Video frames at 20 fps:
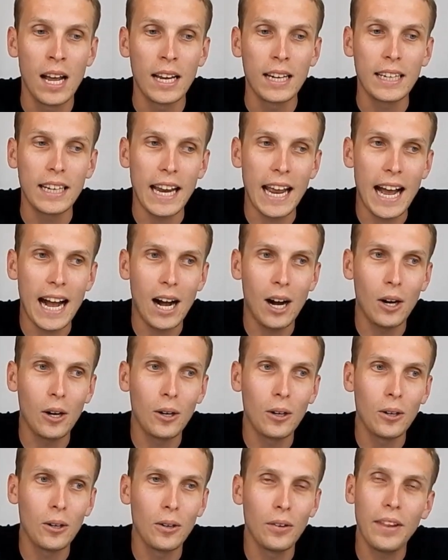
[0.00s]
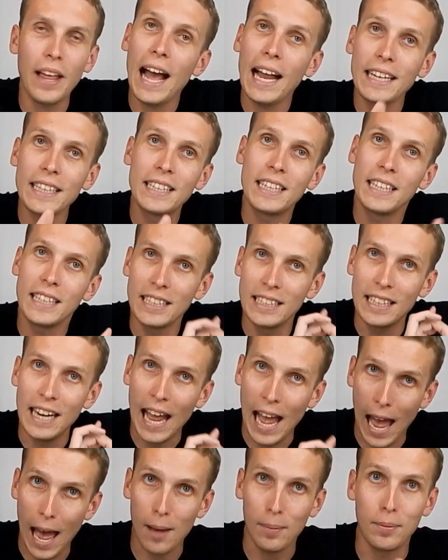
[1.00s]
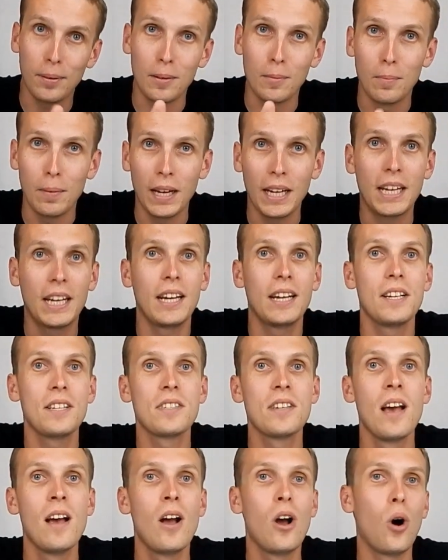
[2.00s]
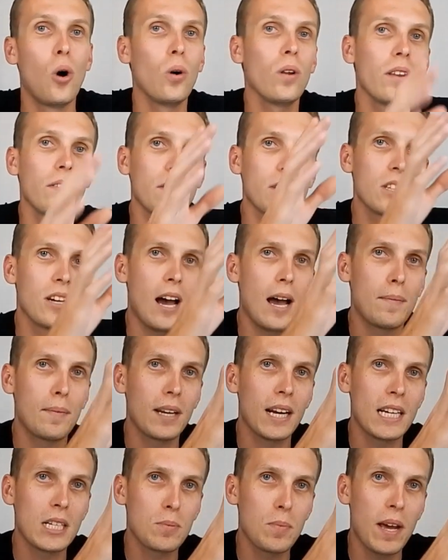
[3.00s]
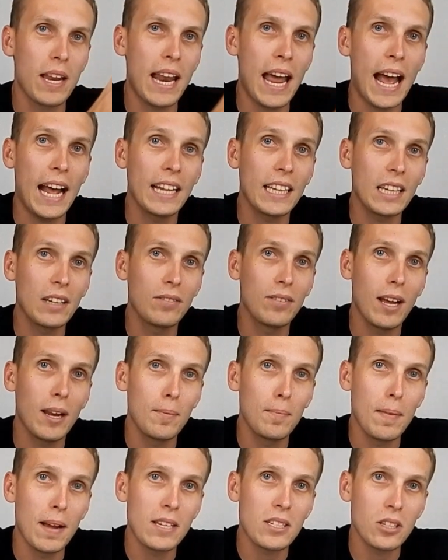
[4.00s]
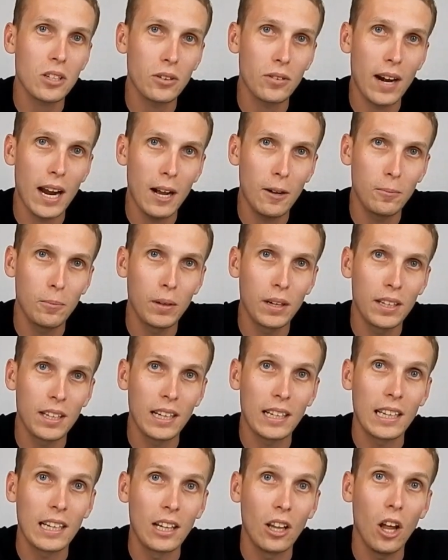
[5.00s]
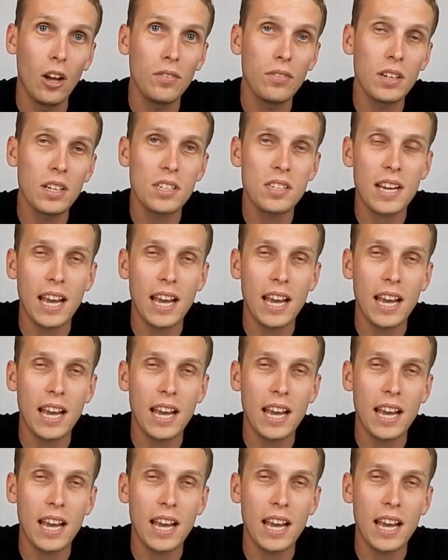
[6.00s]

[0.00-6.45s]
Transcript: Now, that didn't happen because all of the time that I spent at the event messing around with A Little Obvious,